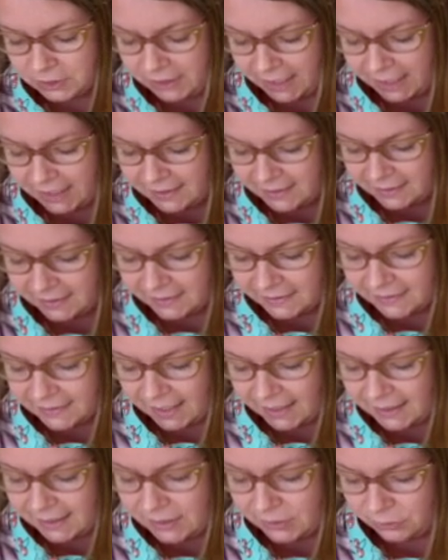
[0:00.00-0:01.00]
days, a
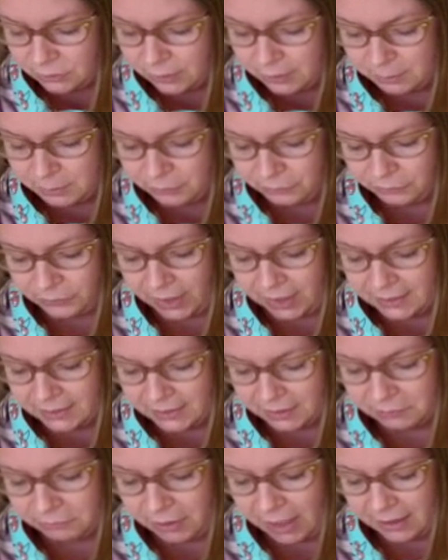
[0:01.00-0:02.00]
steady stream of friends
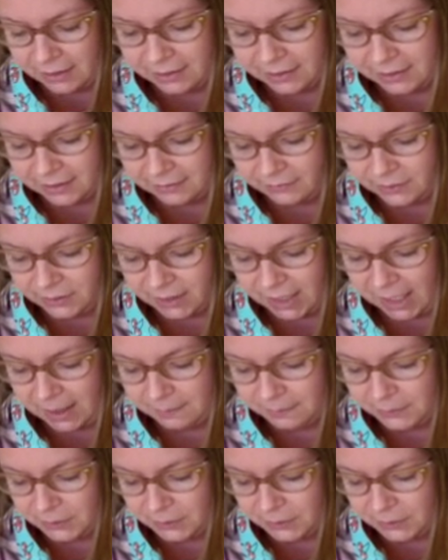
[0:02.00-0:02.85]
and relatives came